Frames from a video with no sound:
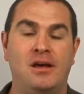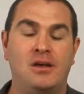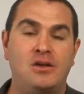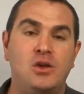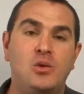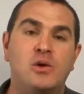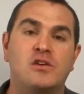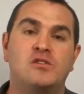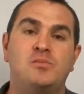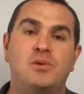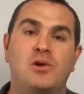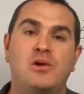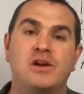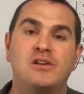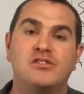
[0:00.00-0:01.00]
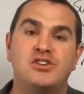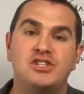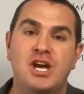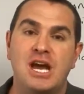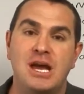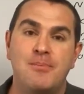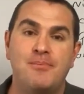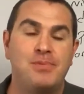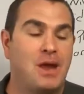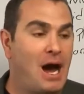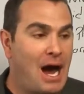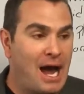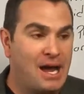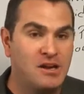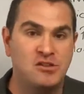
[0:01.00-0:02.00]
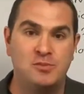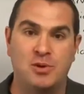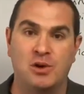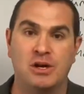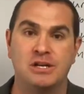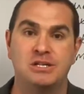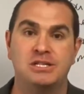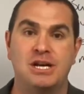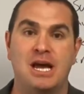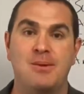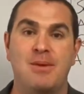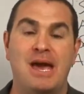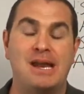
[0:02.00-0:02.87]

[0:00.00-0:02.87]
You experience shame, I experience shame,